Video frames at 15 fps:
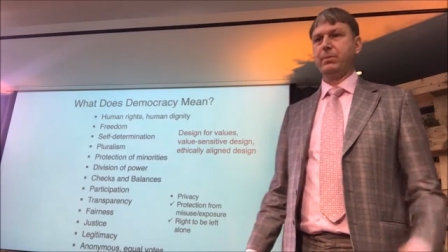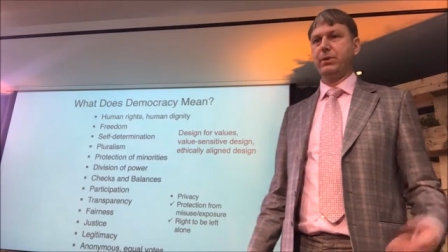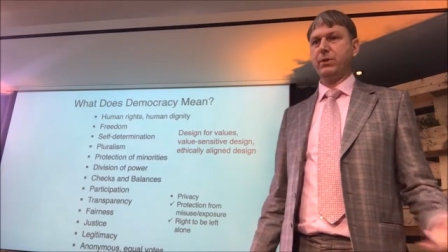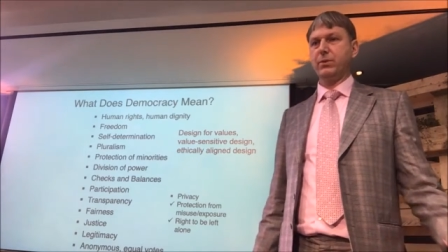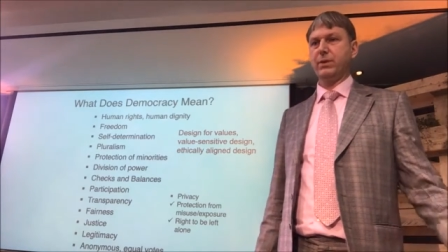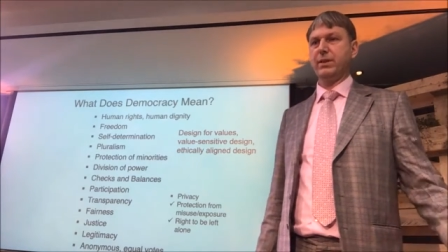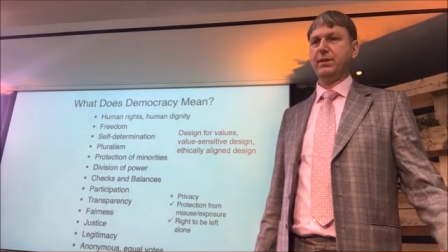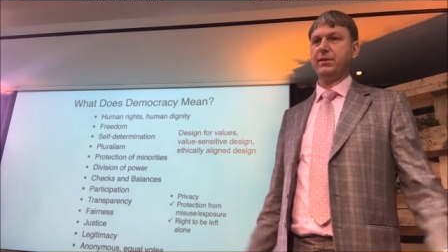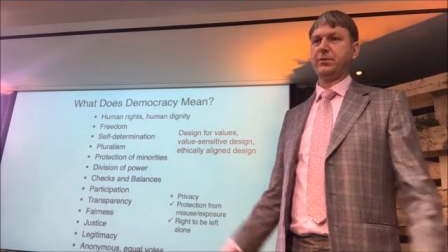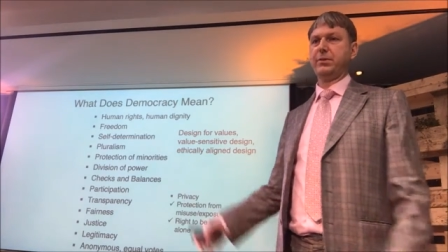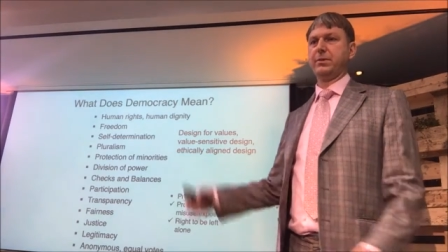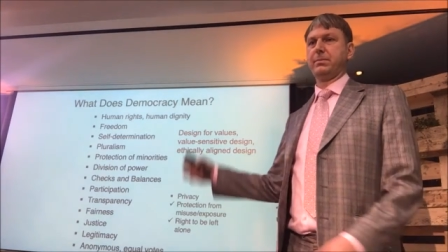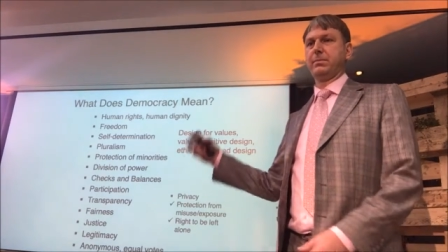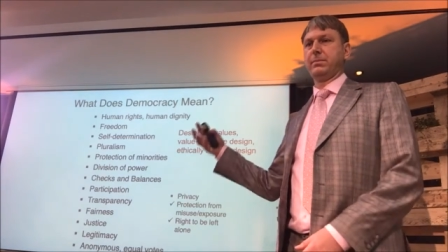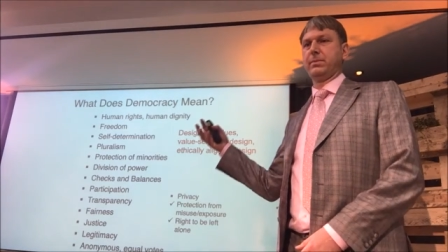
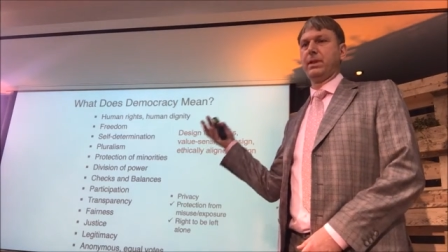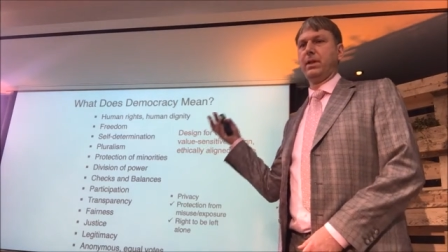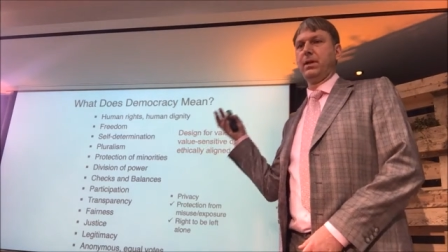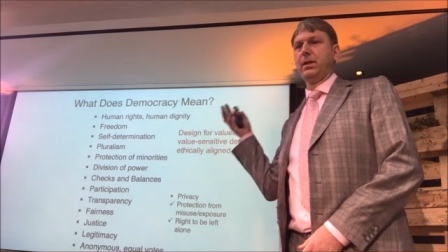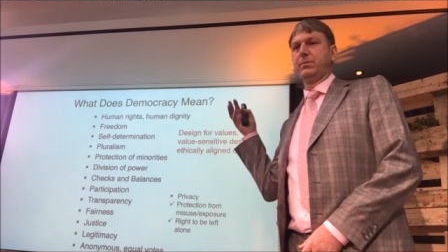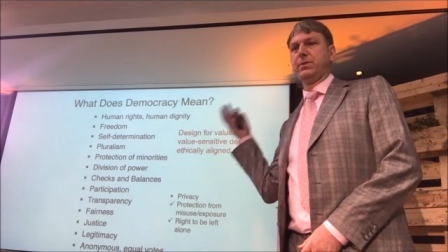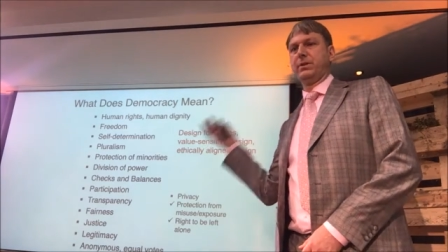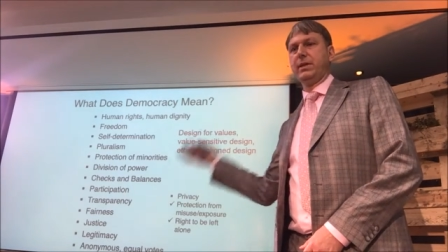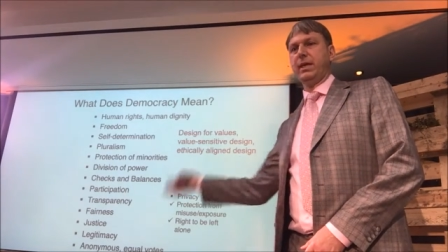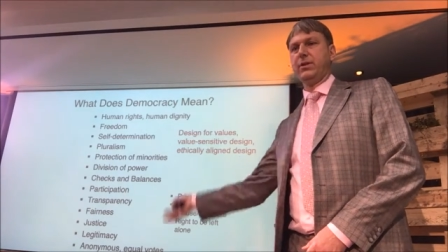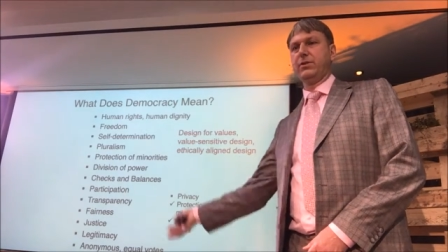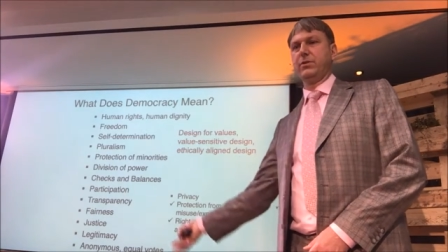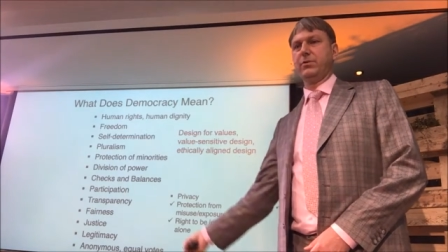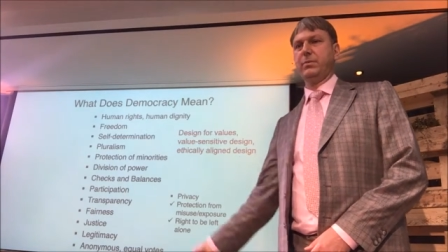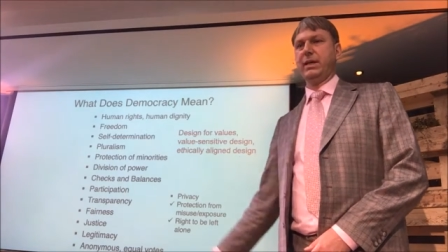pluralism,
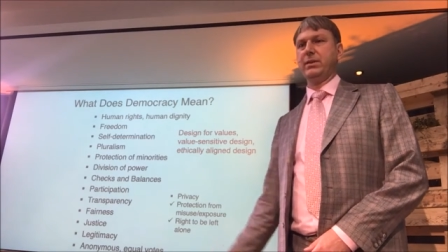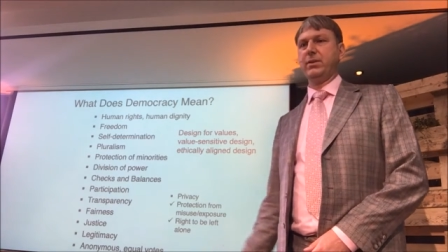protection of